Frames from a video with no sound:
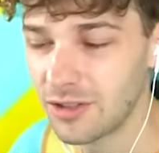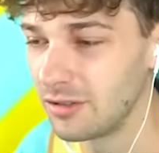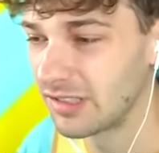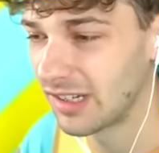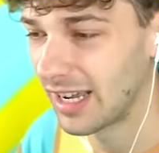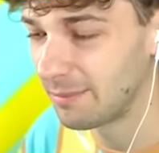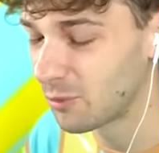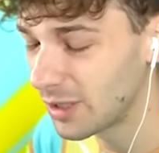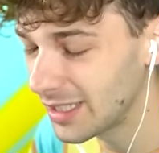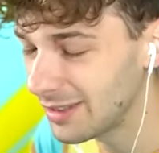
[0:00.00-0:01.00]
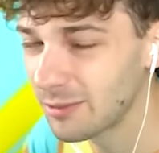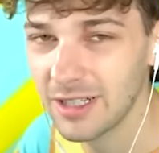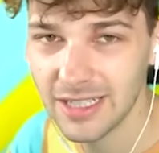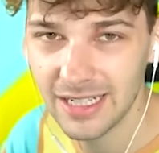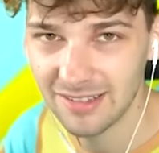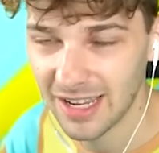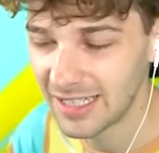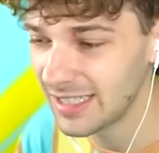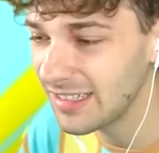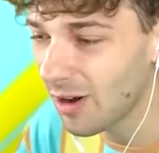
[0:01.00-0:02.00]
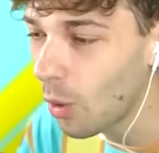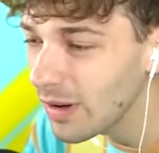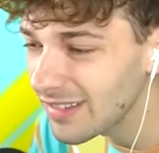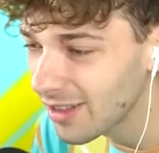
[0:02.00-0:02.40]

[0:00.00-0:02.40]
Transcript: juice. I'm really, really excited. He's always